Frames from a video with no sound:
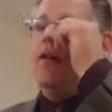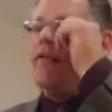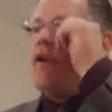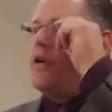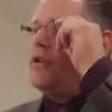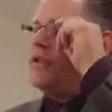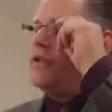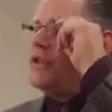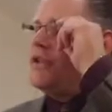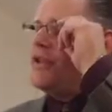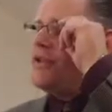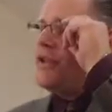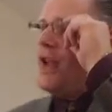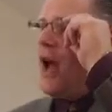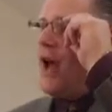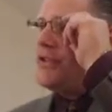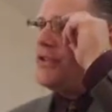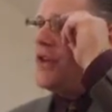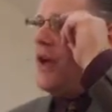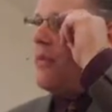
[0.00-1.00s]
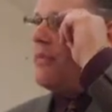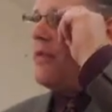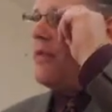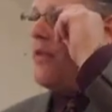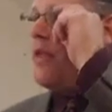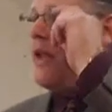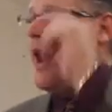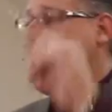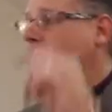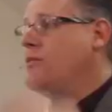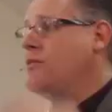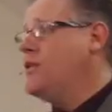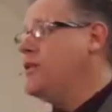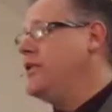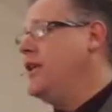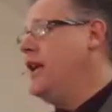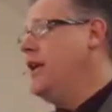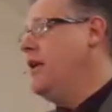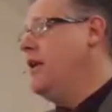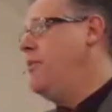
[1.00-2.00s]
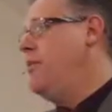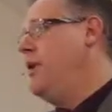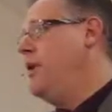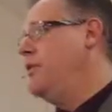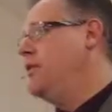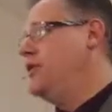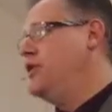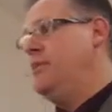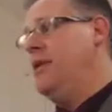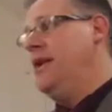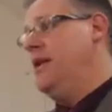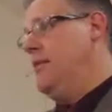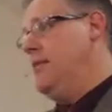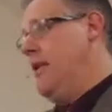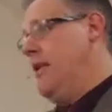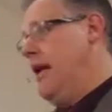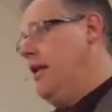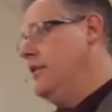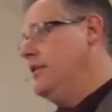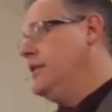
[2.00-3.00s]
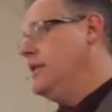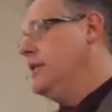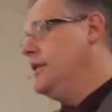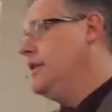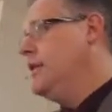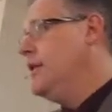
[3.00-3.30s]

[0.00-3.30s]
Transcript: Folks, this is not something that I'm just getting up here spitting about.